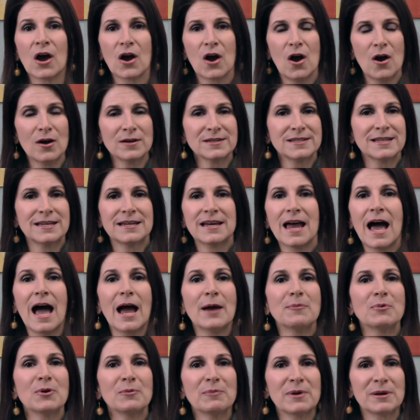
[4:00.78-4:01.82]
causing
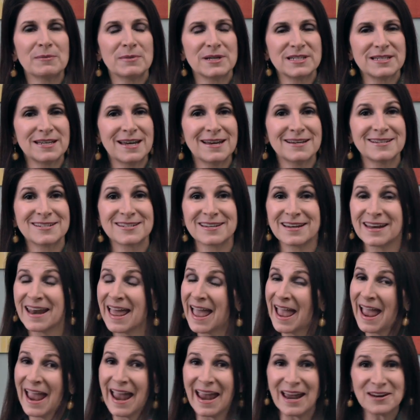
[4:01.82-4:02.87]
hyperpigmentation
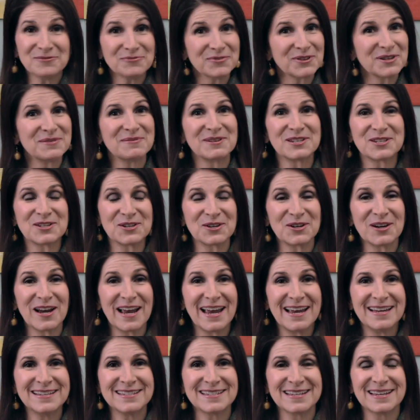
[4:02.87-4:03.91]
and premature
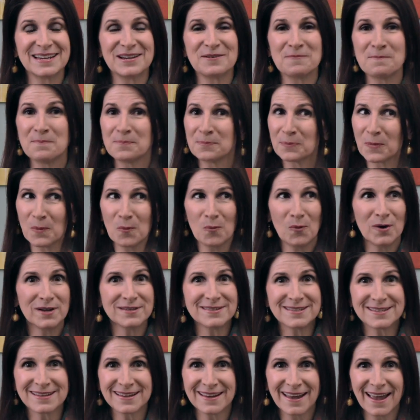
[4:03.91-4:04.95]
aging.
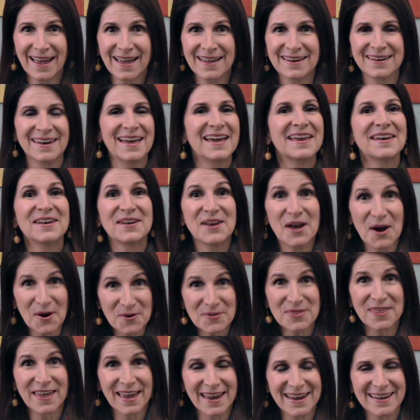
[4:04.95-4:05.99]
Once again,
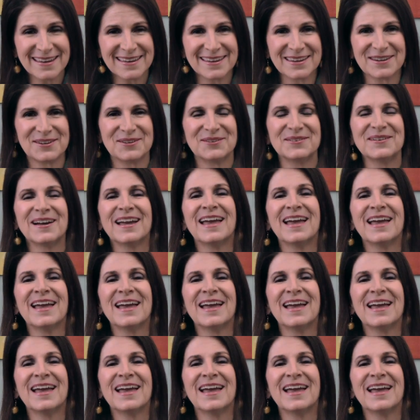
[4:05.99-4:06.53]
no thank you.